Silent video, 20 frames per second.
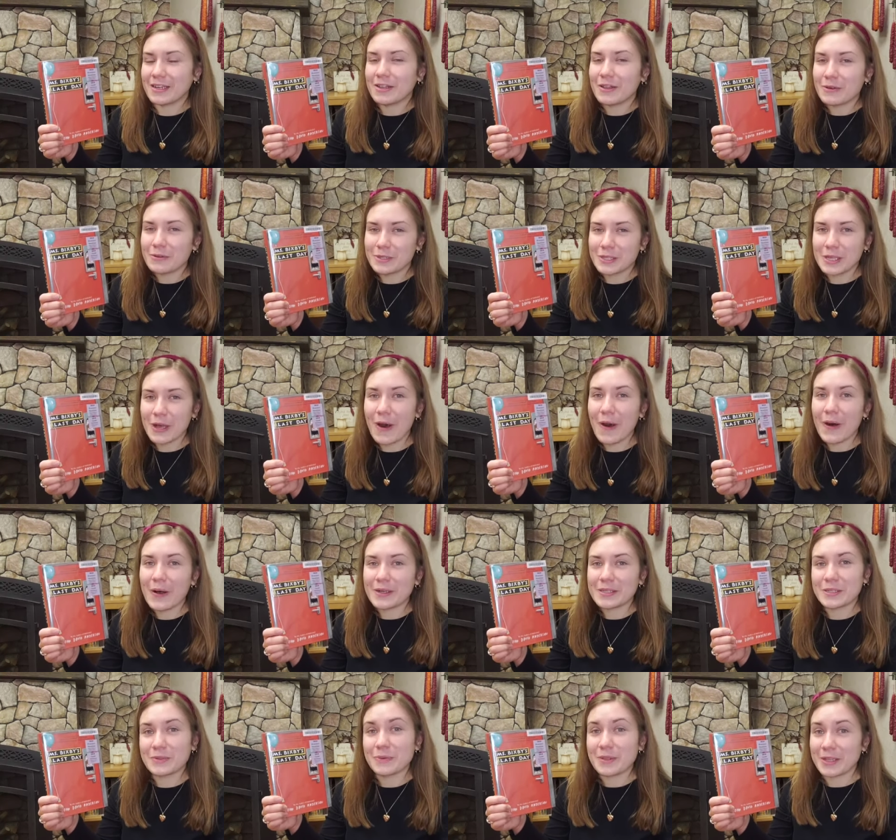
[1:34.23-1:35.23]
close
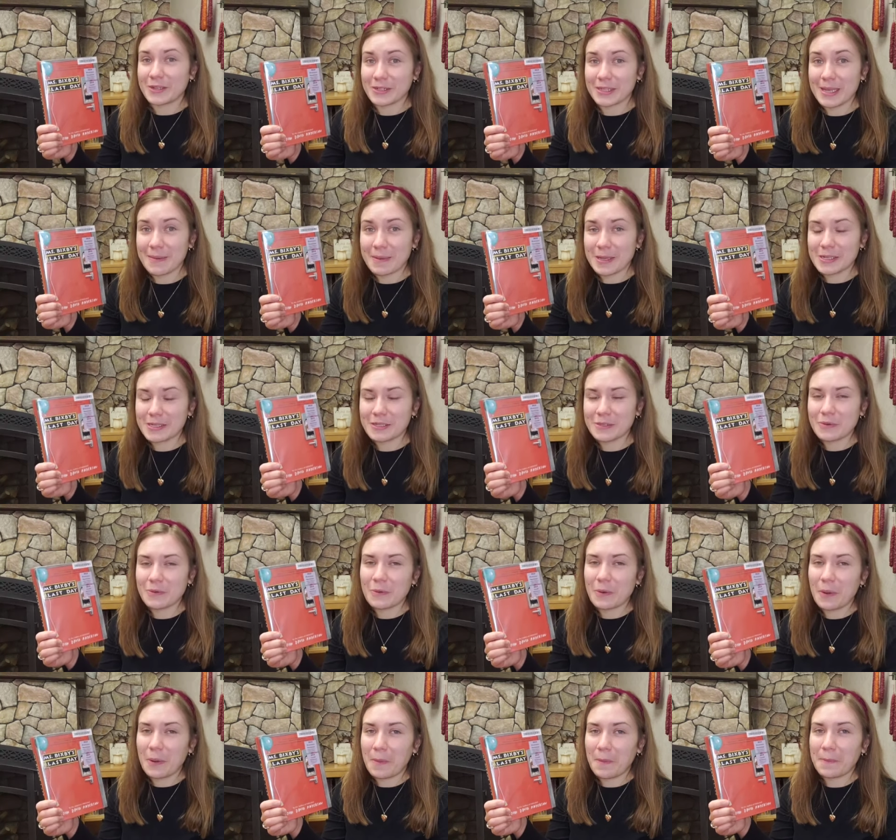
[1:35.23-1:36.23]
calls when they're skipping
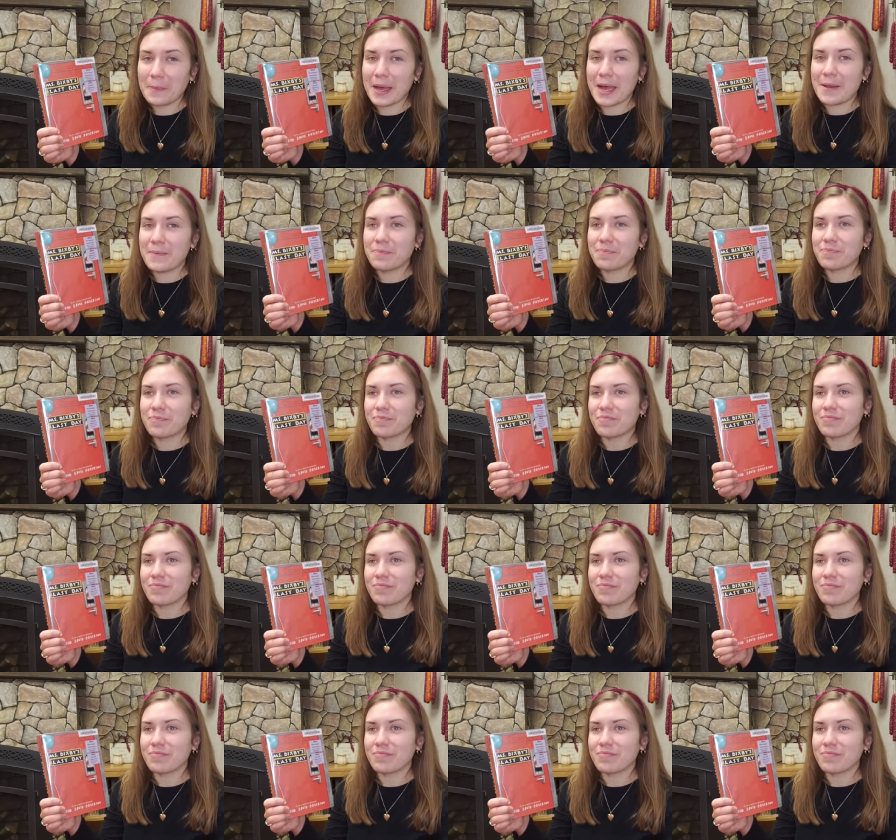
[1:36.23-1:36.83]
school, but